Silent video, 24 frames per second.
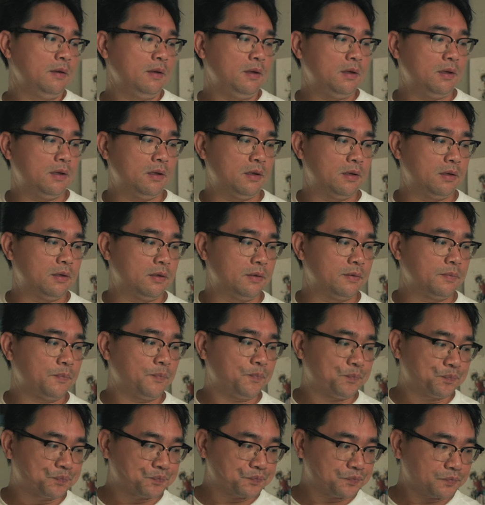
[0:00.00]
And
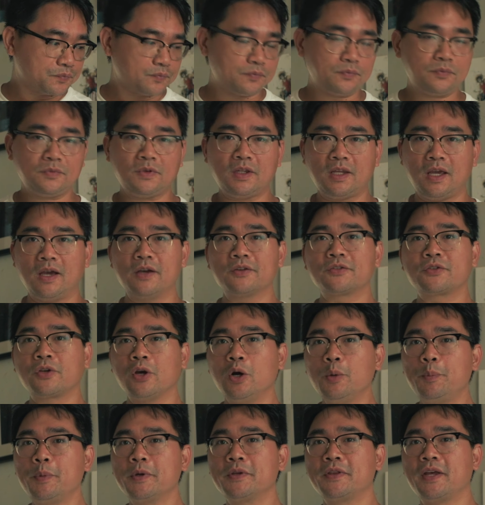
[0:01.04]
I was
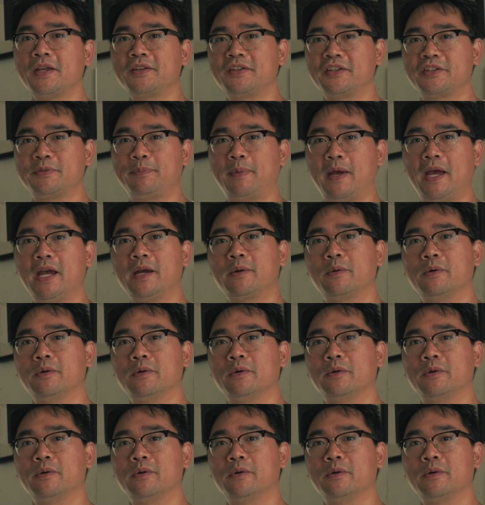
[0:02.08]
hoping that this bag